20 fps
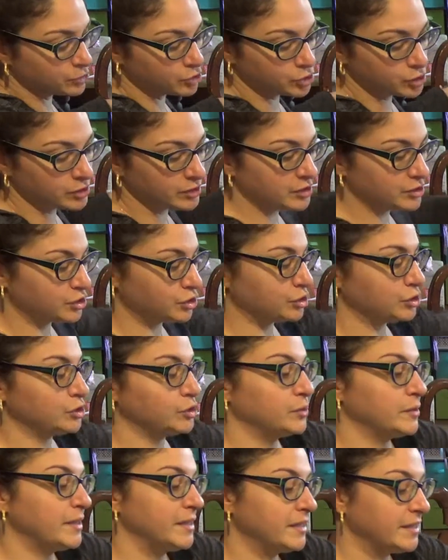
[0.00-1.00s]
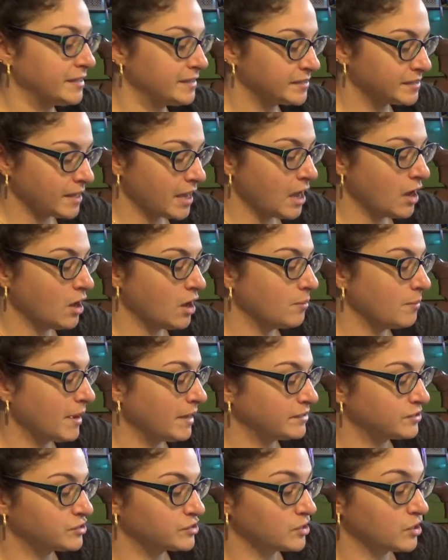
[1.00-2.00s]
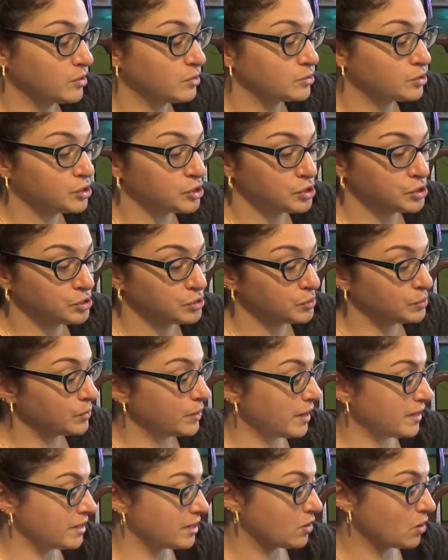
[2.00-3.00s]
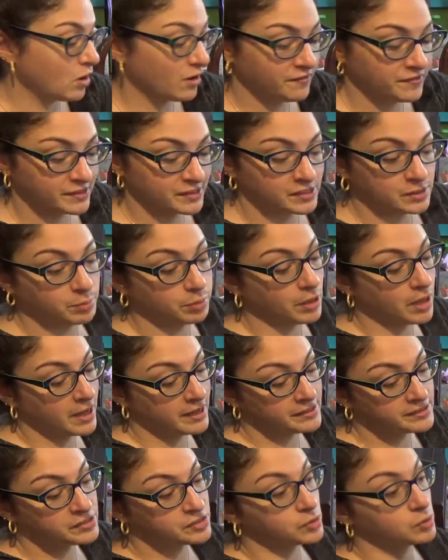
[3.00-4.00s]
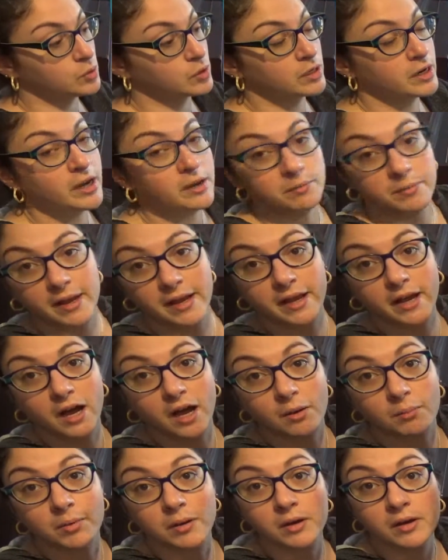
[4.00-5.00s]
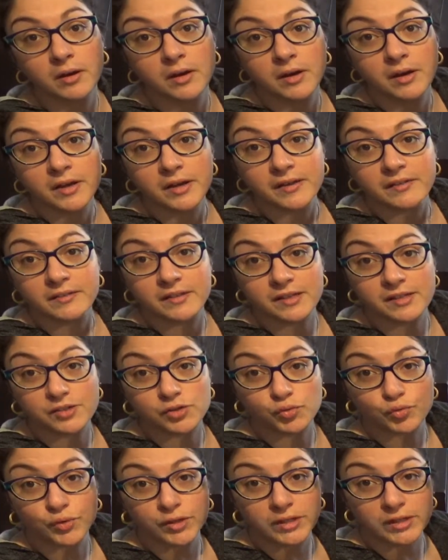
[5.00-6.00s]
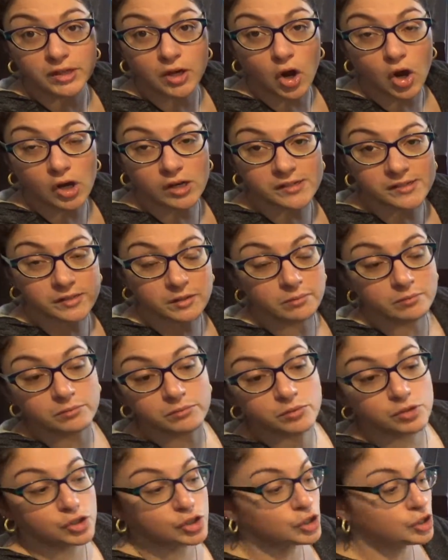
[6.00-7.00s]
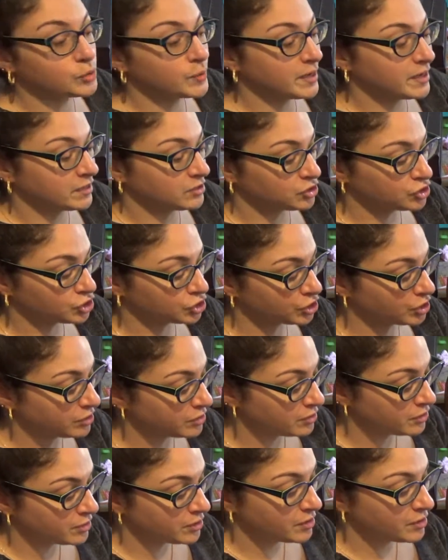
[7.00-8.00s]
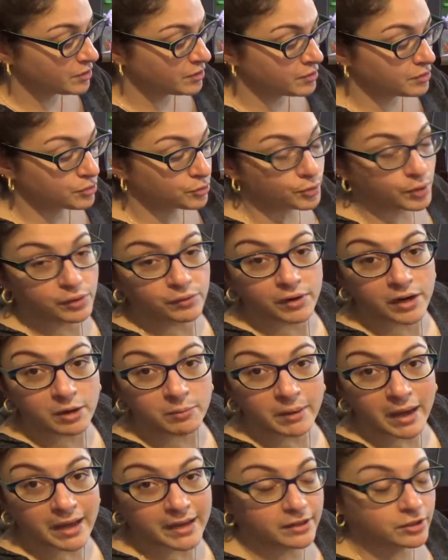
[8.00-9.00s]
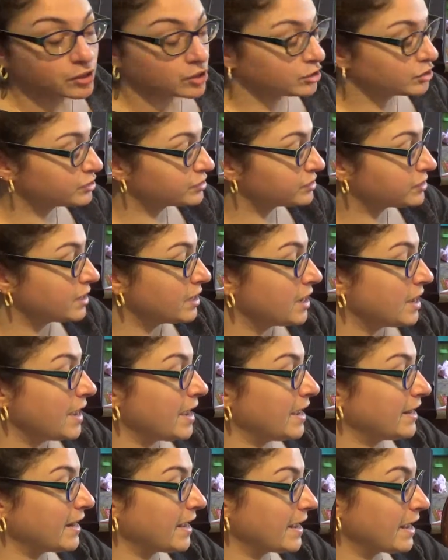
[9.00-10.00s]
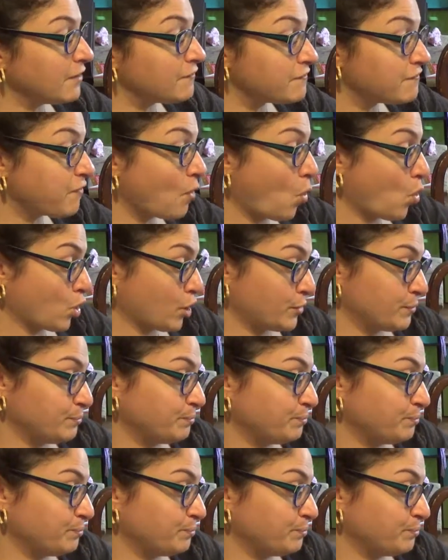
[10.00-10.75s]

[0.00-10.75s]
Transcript: usually do is I just go to any office supply store and pick up these really awesome 2-inch 3-ring binders, and I get 4.